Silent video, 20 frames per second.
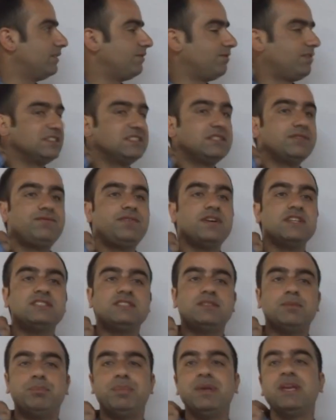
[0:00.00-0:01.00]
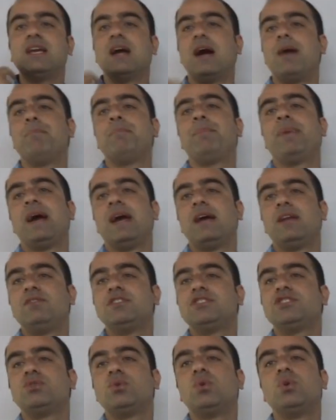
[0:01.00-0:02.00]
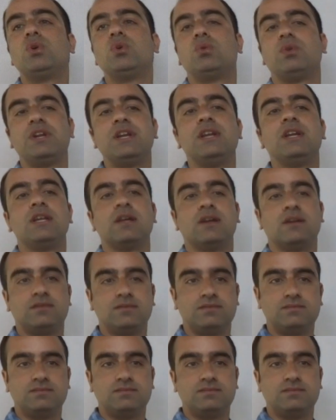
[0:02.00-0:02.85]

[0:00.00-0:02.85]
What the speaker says: was the first big empire which ruled over India.